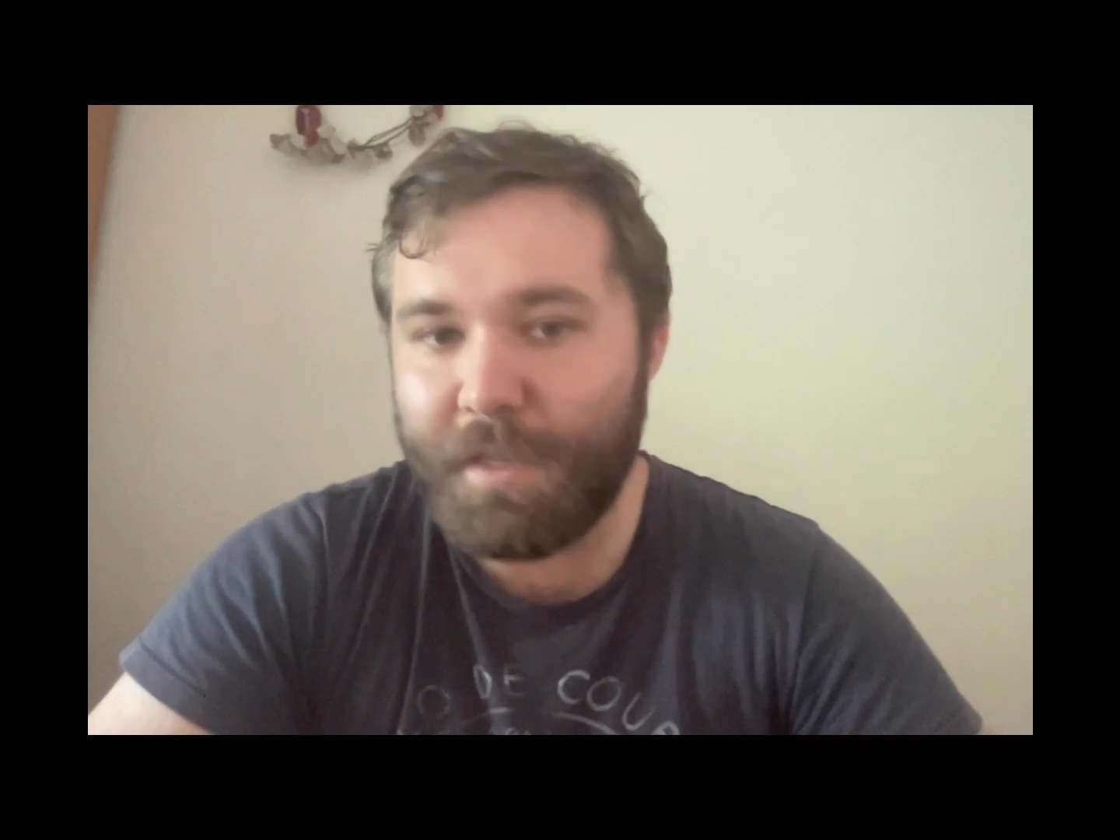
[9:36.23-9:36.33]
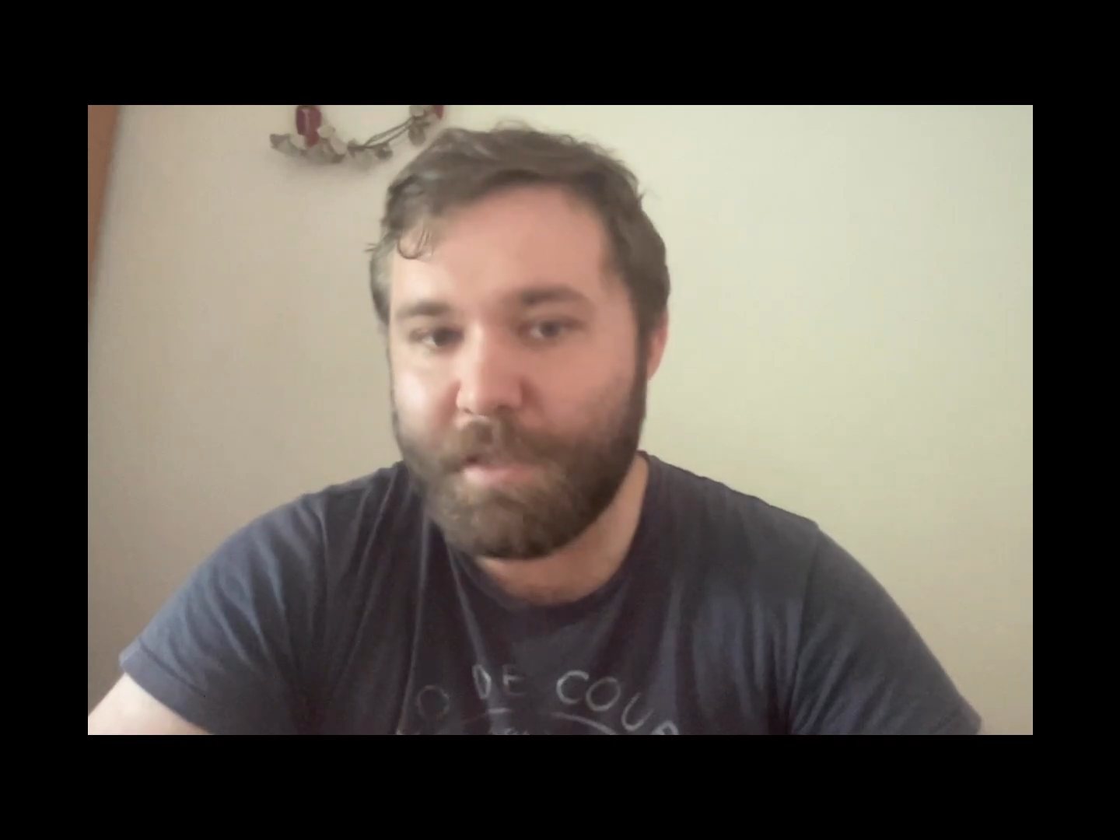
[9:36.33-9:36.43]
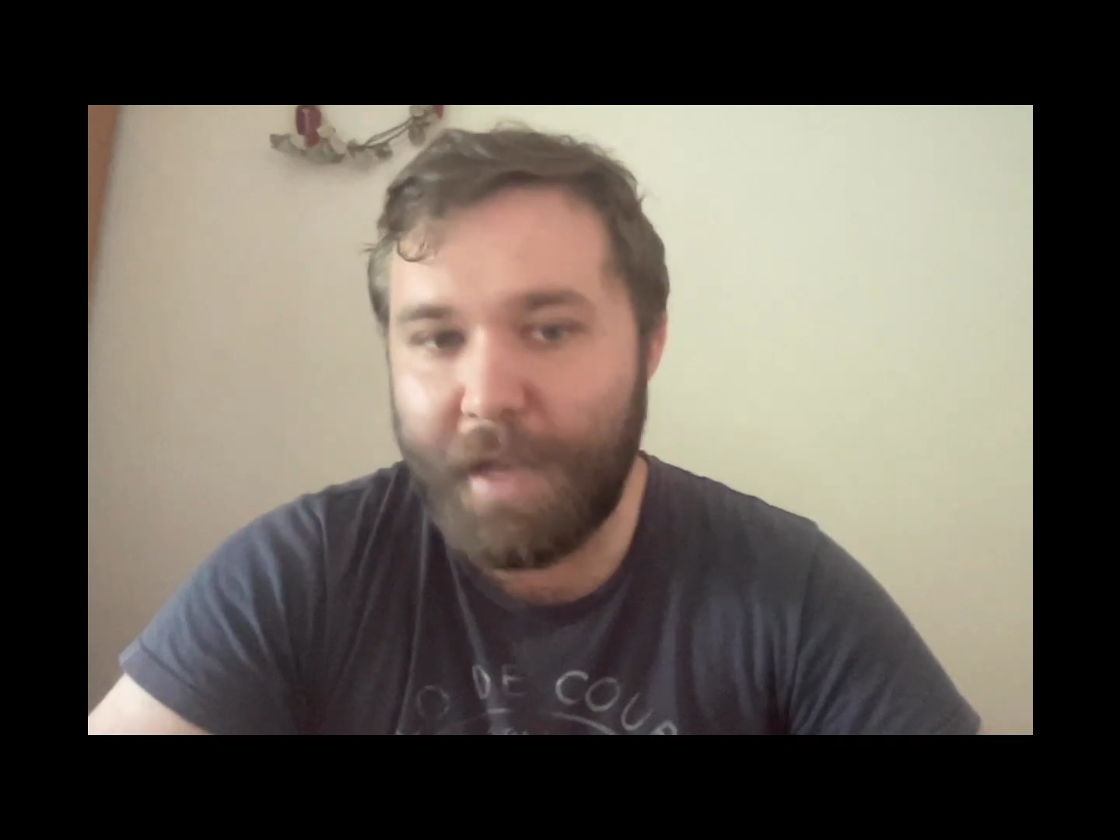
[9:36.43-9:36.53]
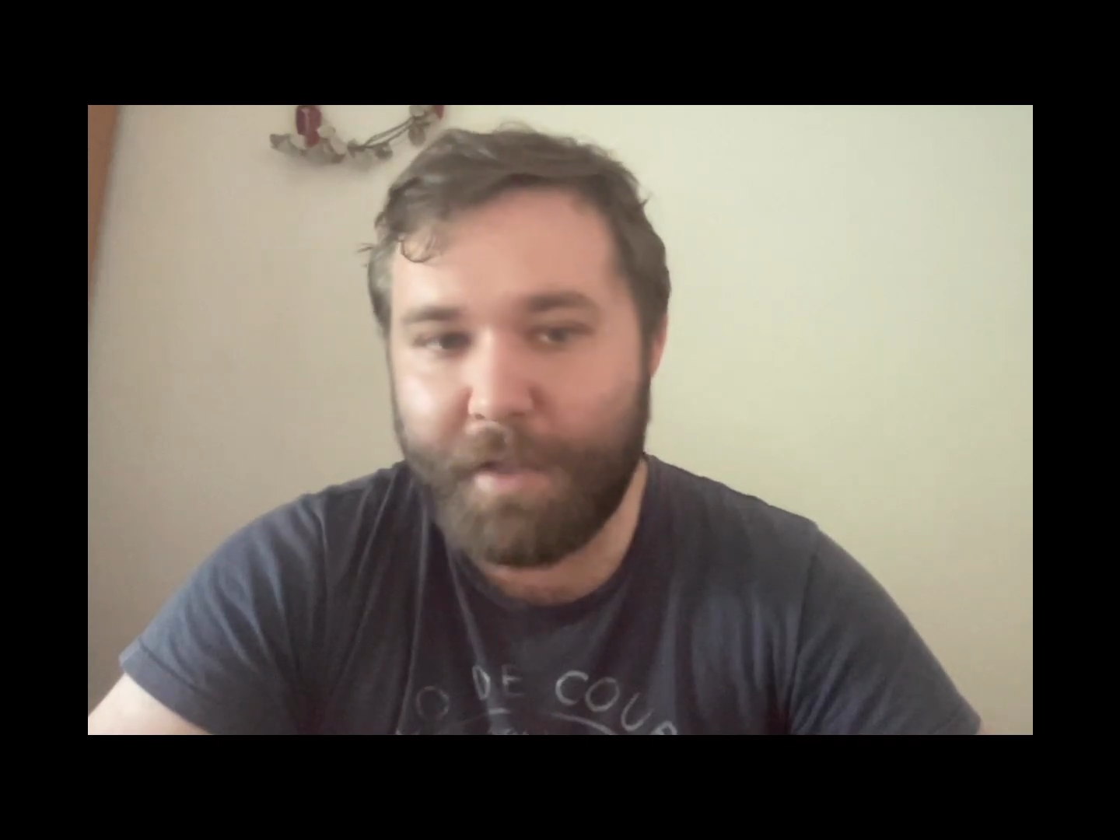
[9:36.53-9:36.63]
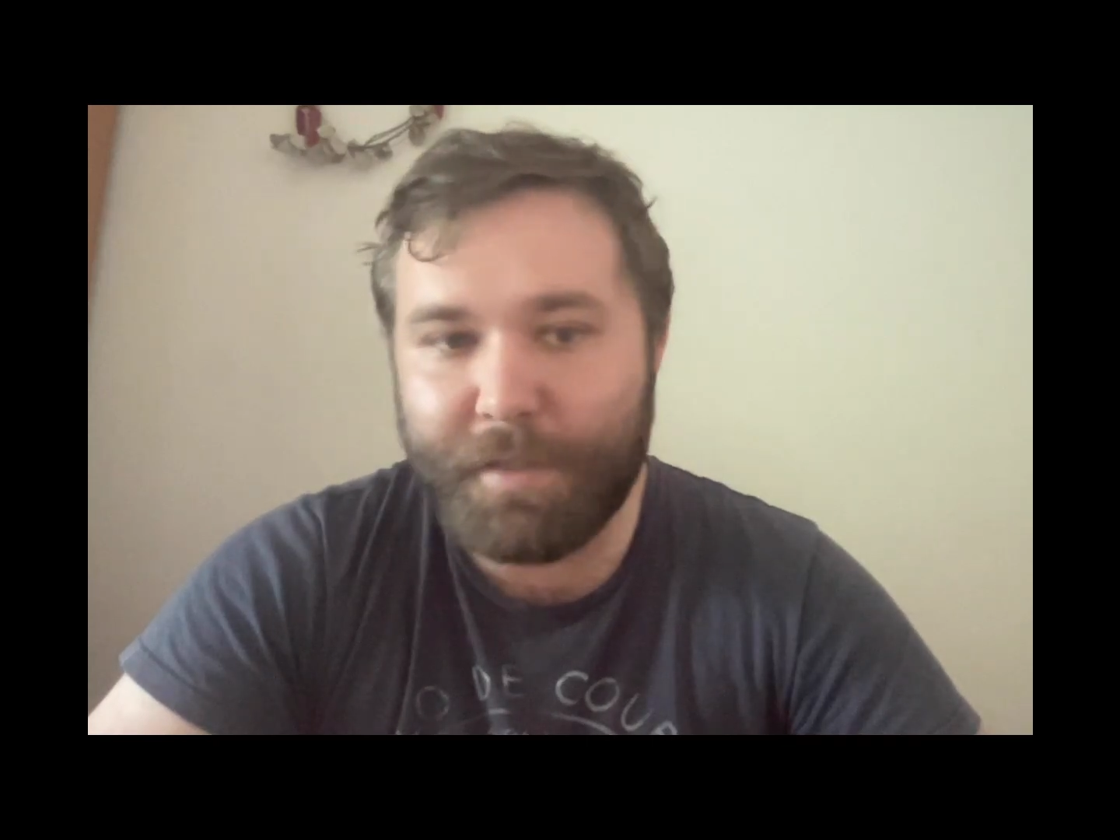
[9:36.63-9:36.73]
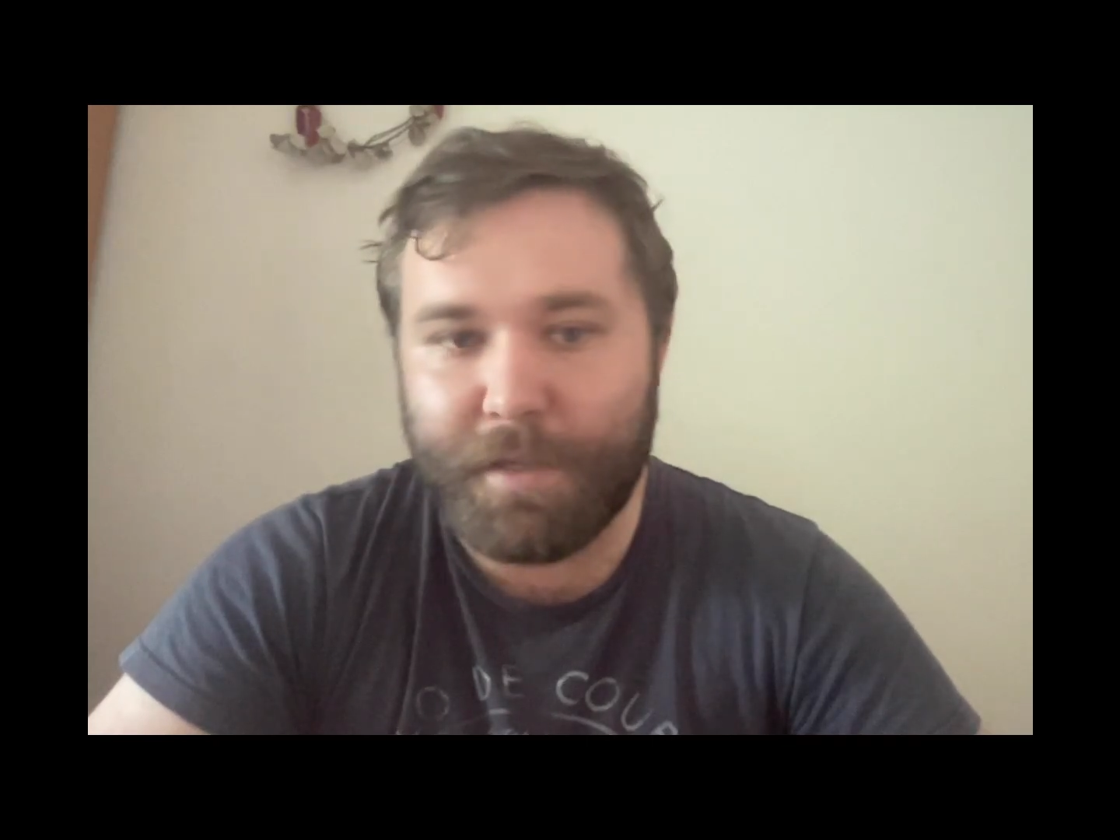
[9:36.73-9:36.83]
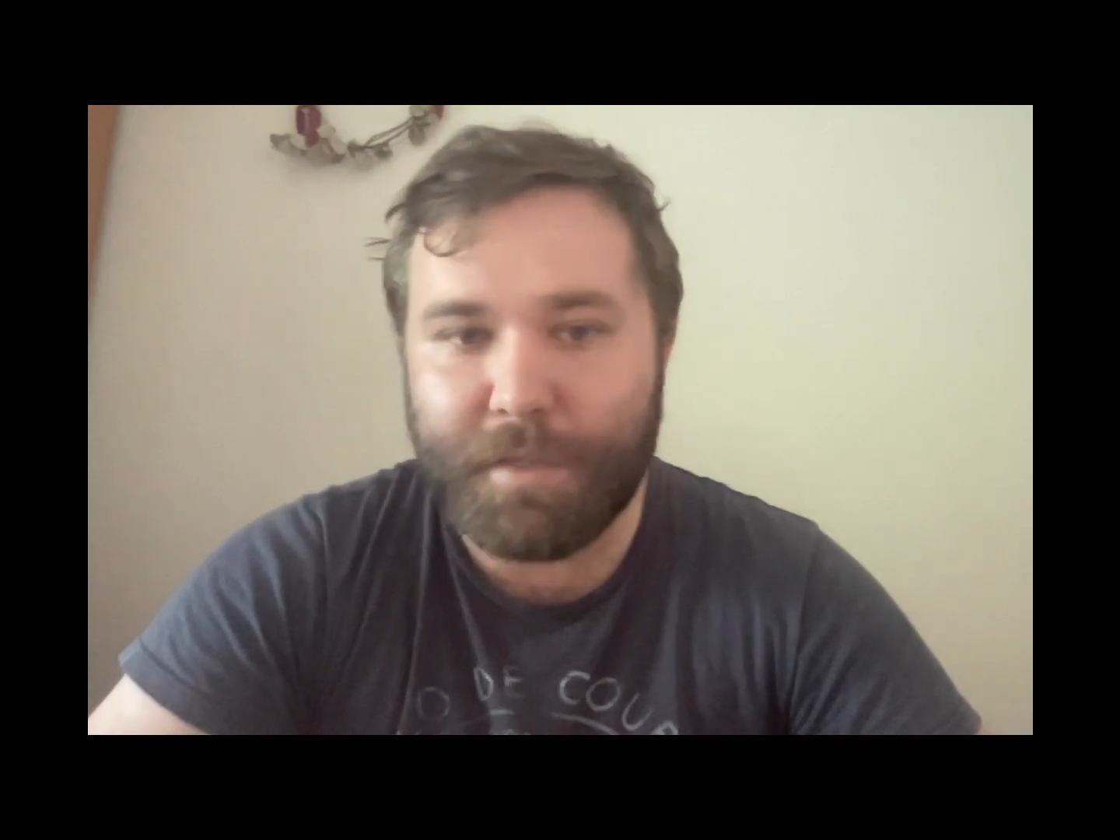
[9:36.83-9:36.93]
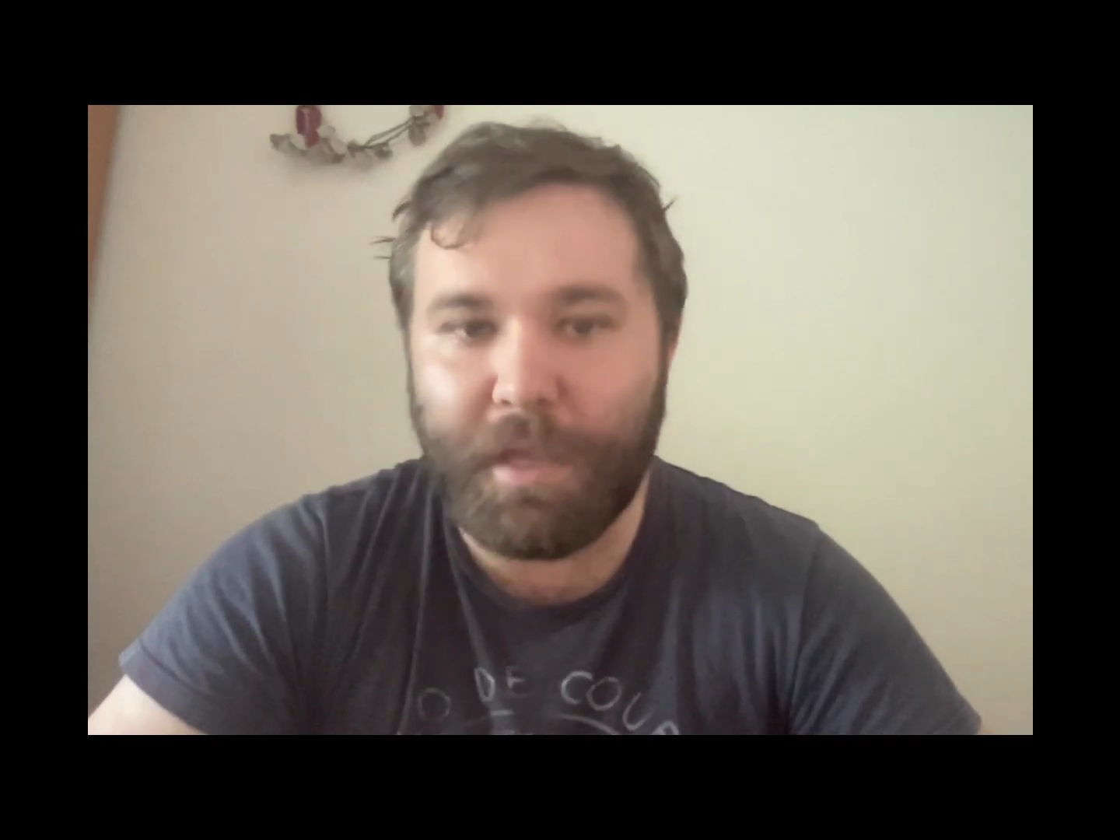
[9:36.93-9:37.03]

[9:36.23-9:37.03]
stances